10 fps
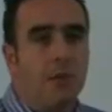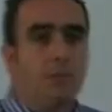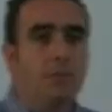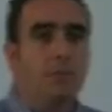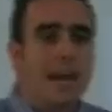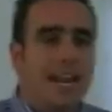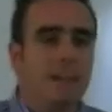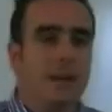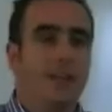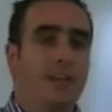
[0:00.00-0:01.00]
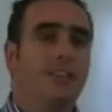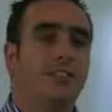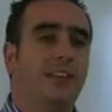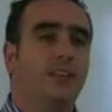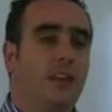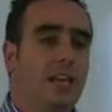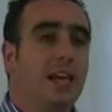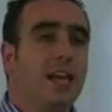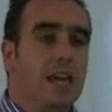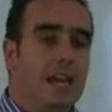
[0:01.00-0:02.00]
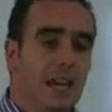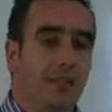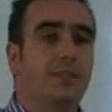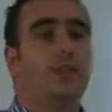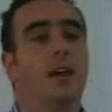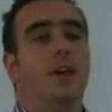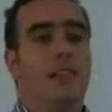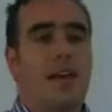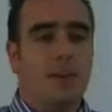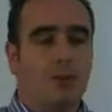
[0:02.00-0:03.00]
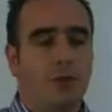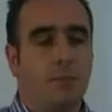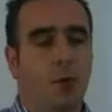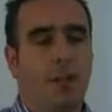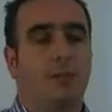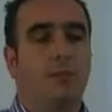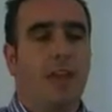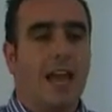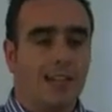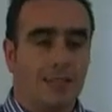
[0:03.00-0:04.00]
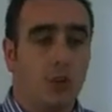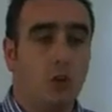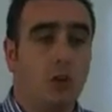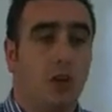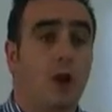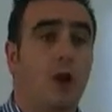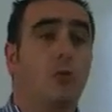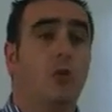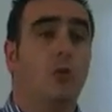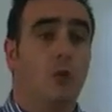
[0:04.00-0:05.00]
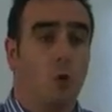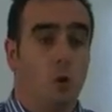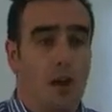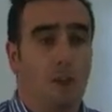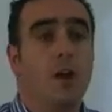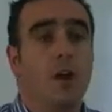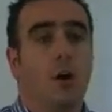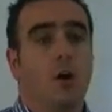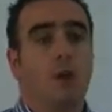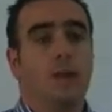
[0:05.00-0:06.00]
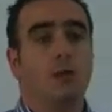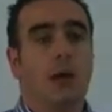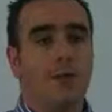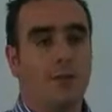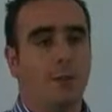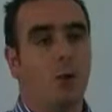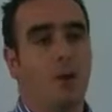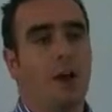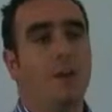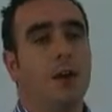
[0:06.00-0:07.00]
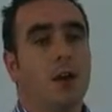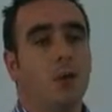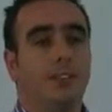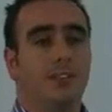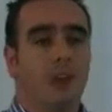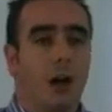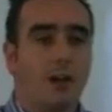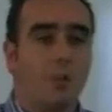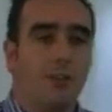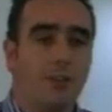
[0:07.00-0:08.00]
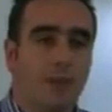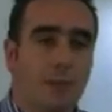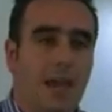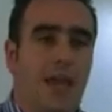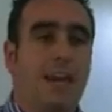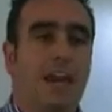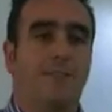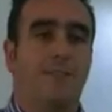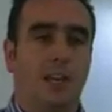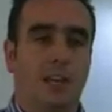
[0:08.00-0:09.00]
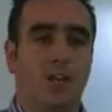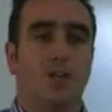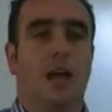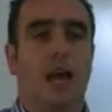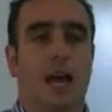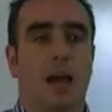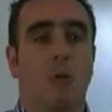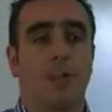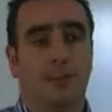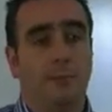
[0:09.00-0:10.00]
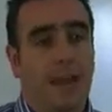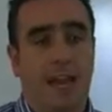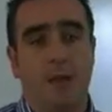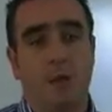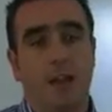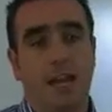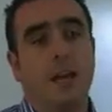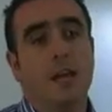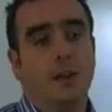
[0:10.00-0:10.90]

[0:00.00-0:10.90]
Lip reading: Well, the main method essentially is the entry point for the execution of your program, okay? So every program will start within the main and finish within the main, okay?